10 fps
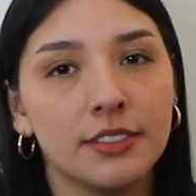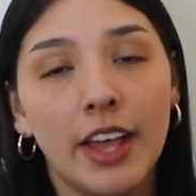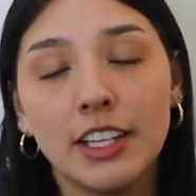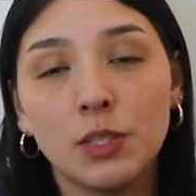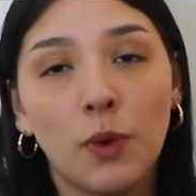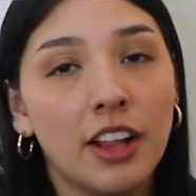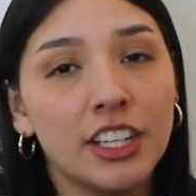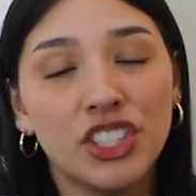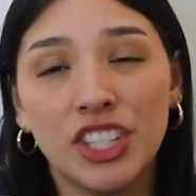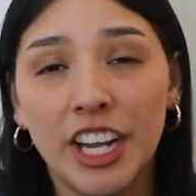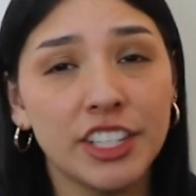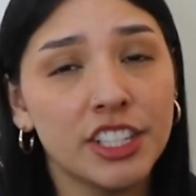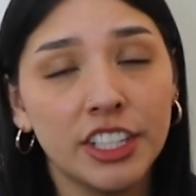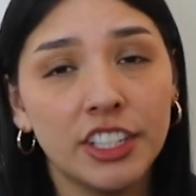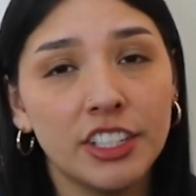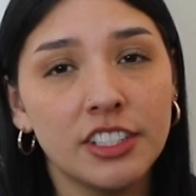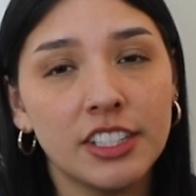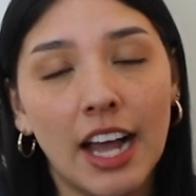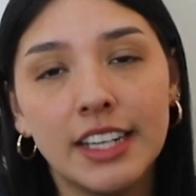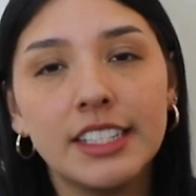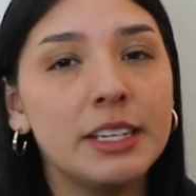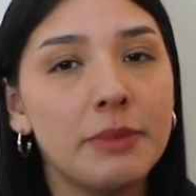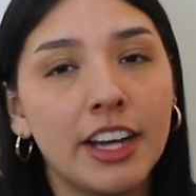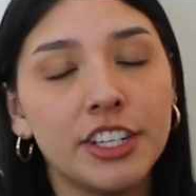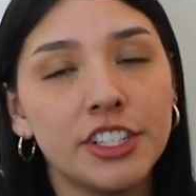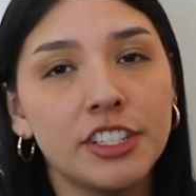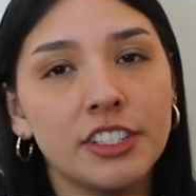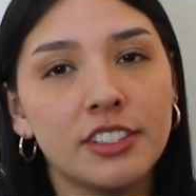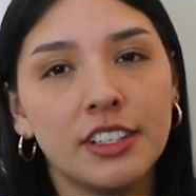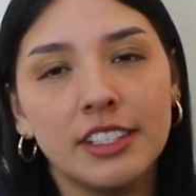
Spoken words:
as well as change leaders, IT managers,